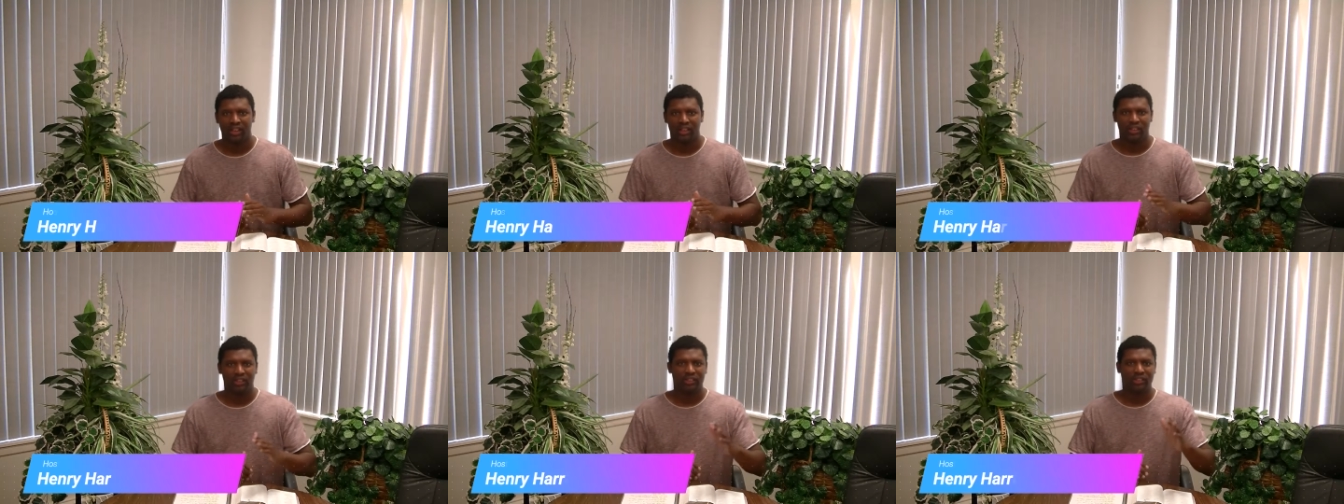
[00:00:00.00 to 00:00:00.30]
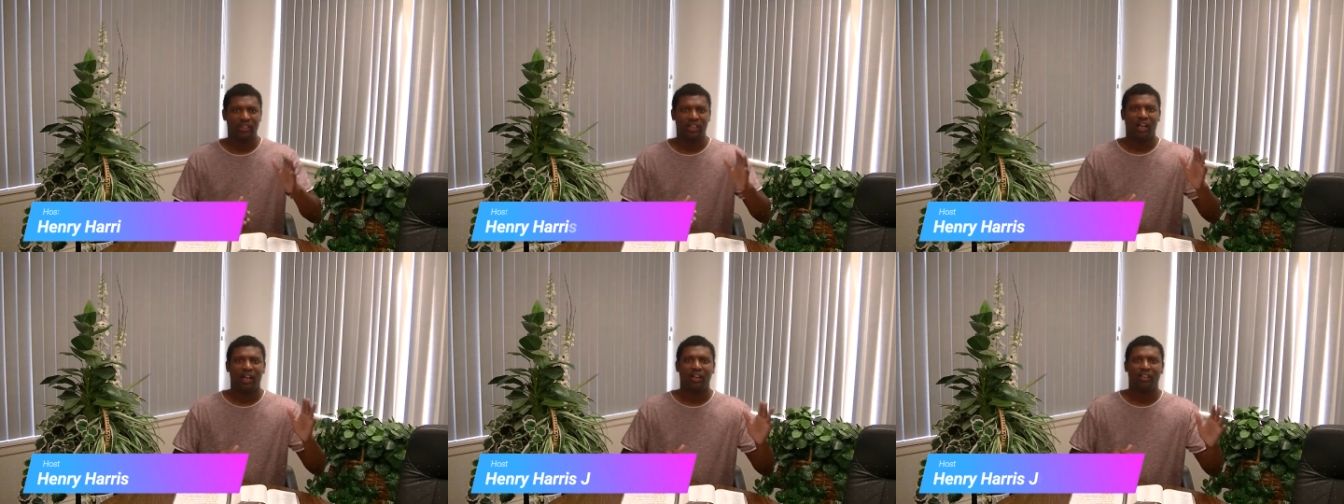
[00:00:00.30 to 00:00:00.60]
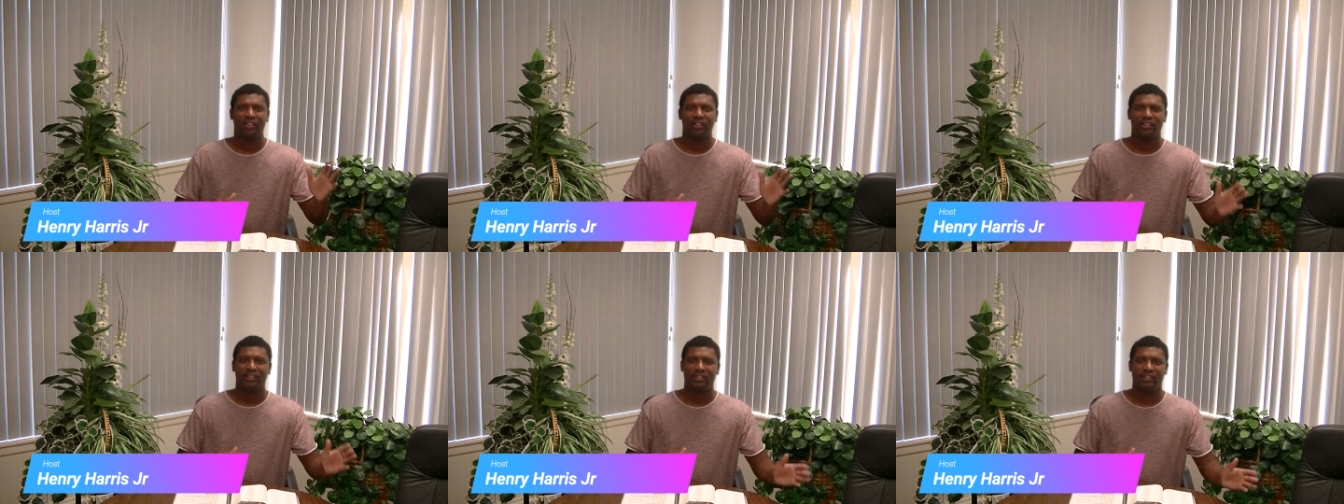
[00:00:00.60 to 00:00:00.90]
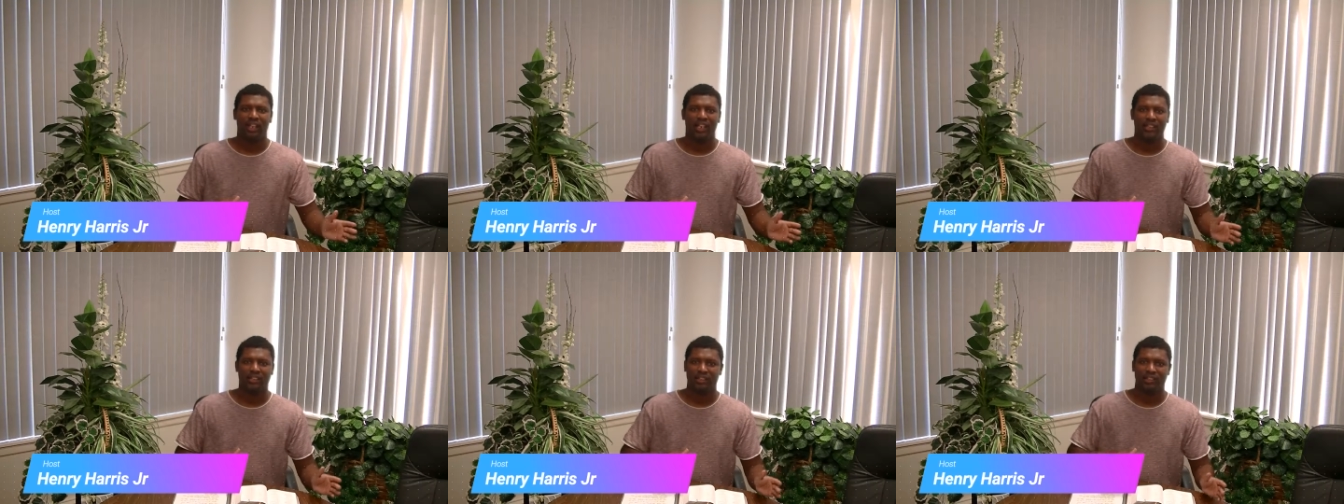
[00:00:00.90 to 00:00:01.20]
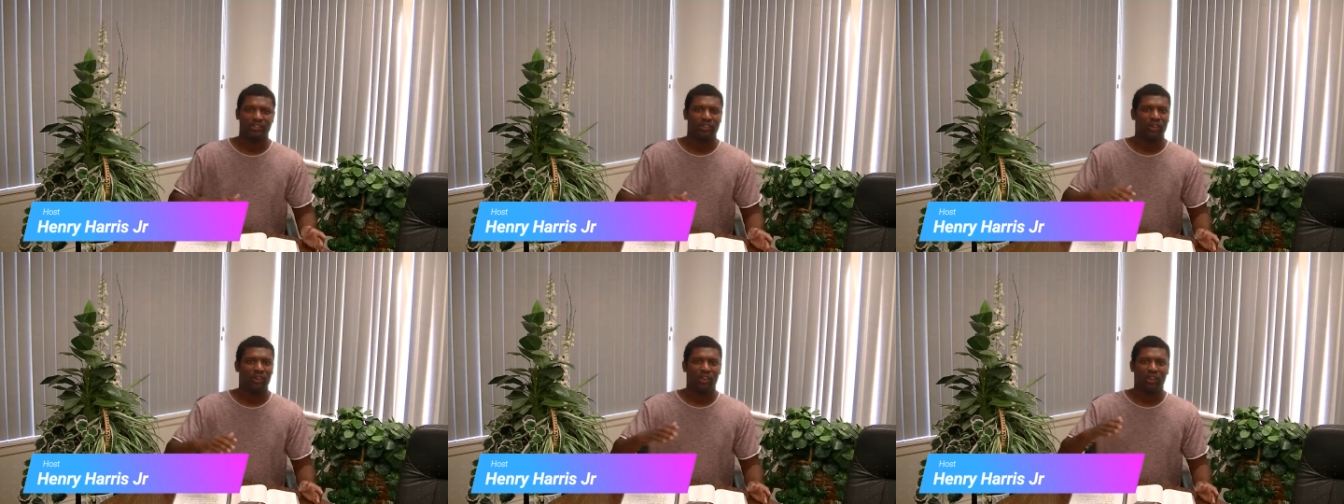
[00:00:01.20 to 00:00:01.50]
you see all these things
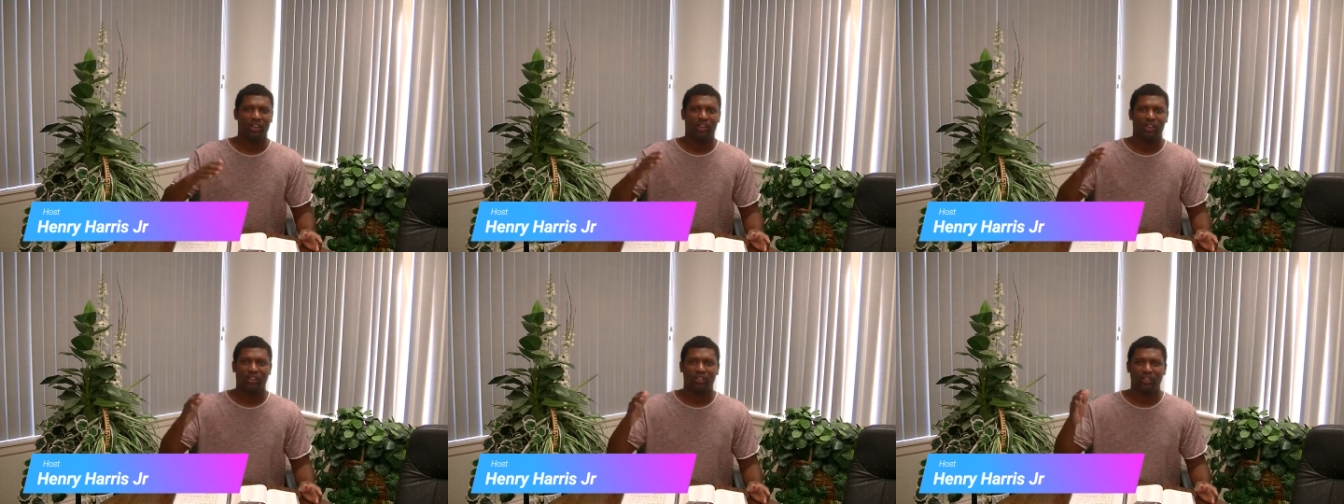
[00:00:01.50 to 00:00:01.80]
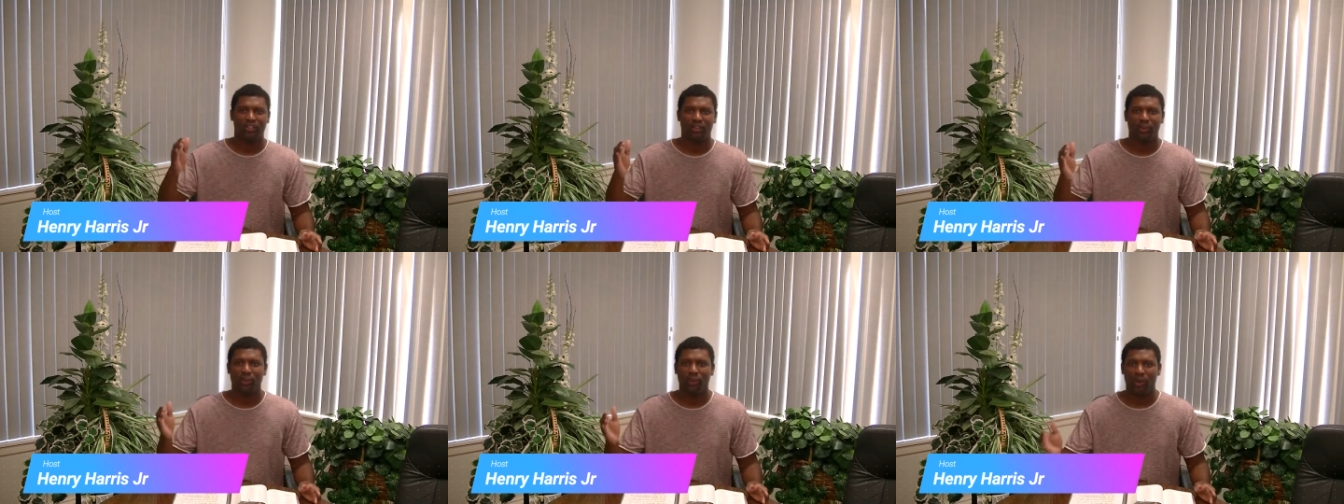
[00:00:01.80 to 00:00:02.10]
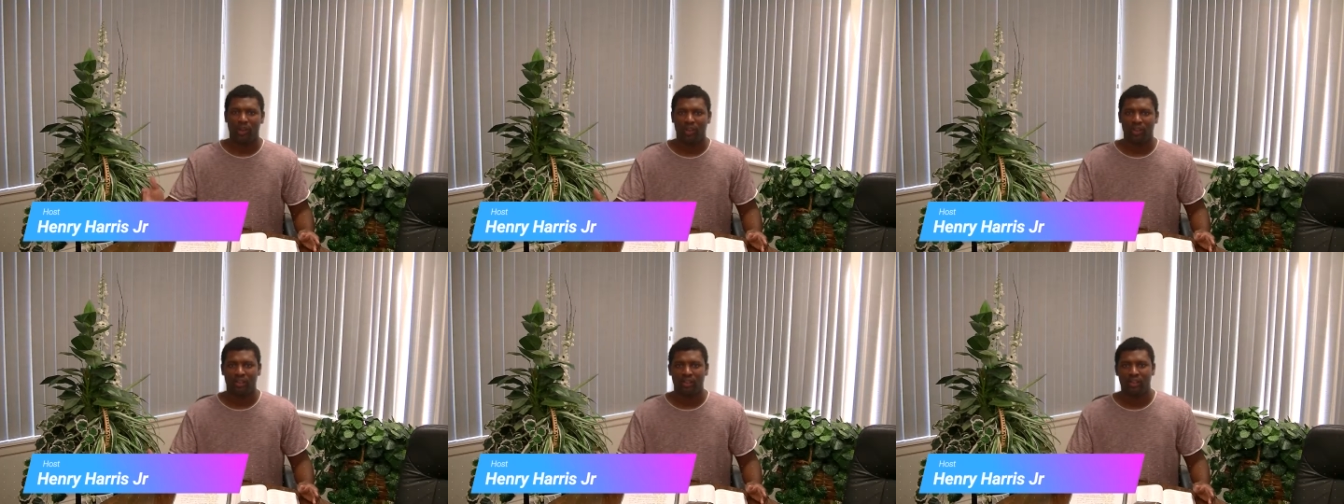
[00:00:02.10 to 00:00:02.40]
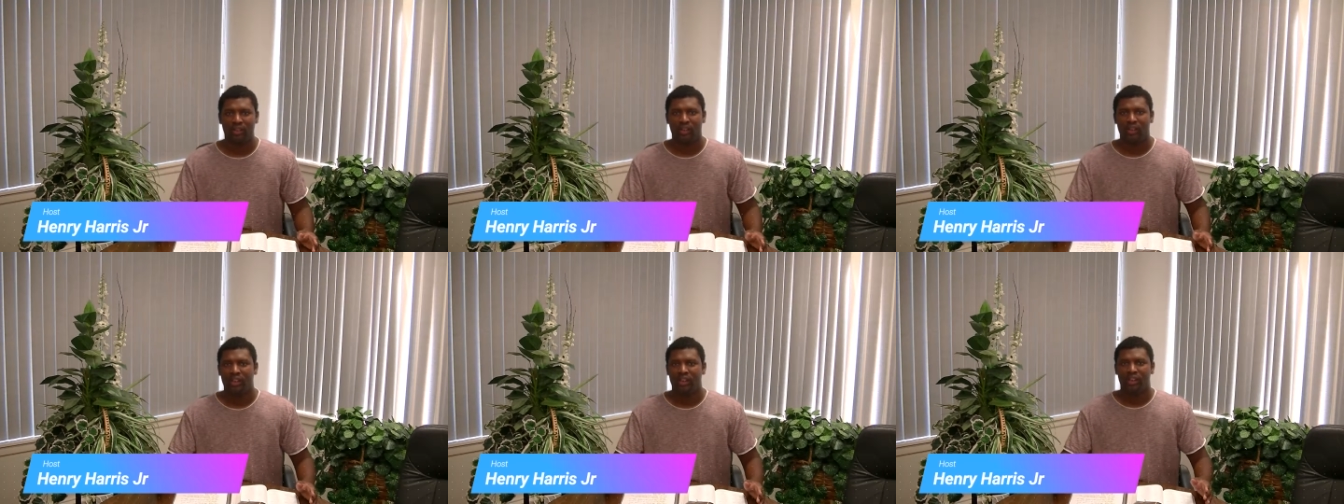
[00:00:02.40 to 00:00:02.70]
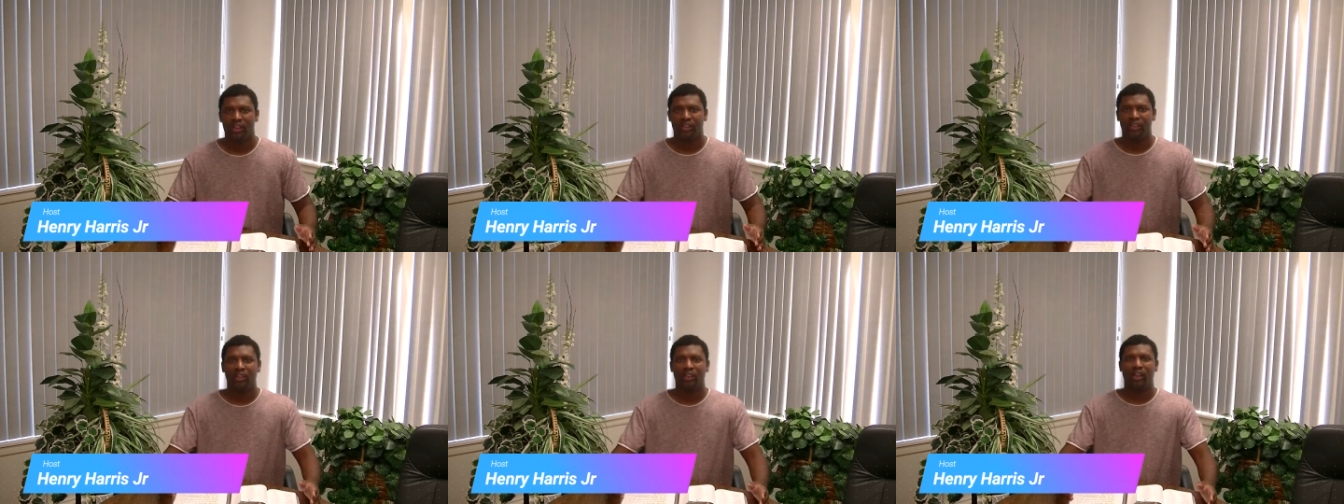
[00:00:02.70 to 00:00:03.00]
that's going on in the world,
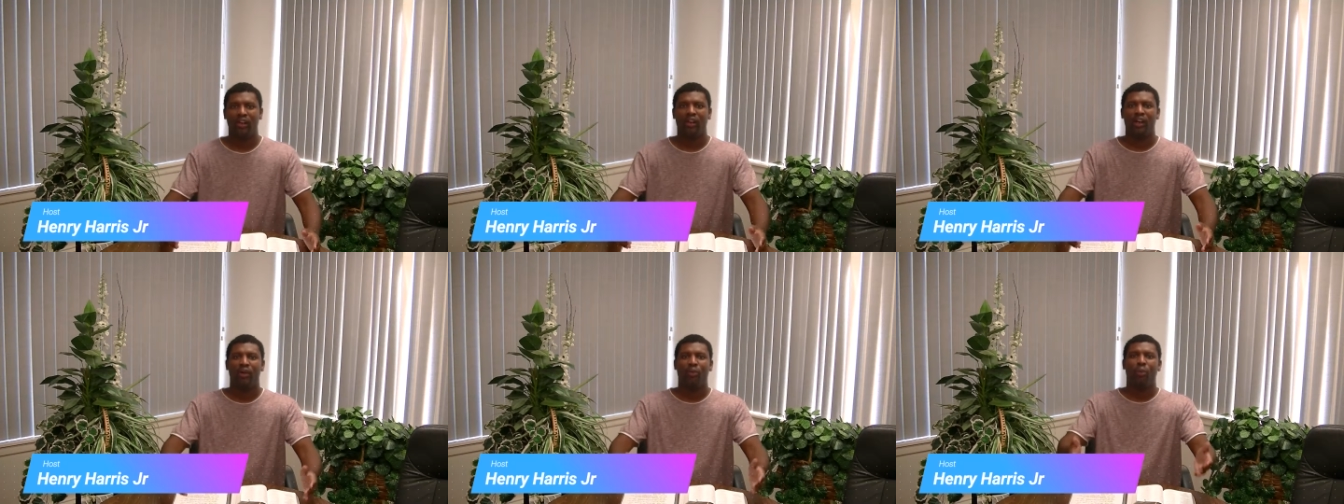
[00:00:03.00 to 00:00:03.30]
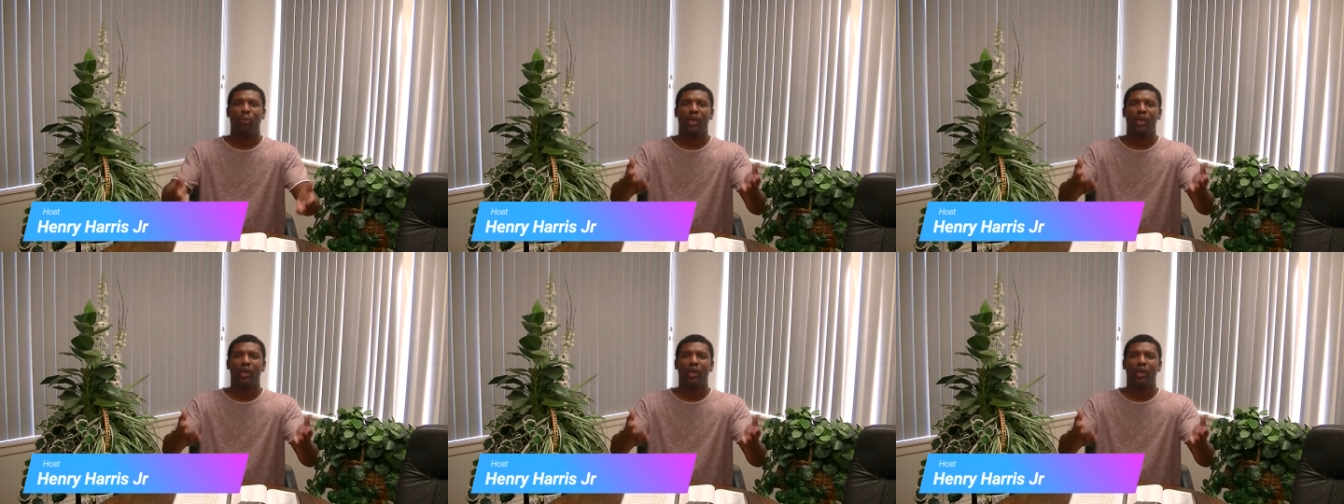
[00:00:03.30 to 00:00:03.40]
you know what?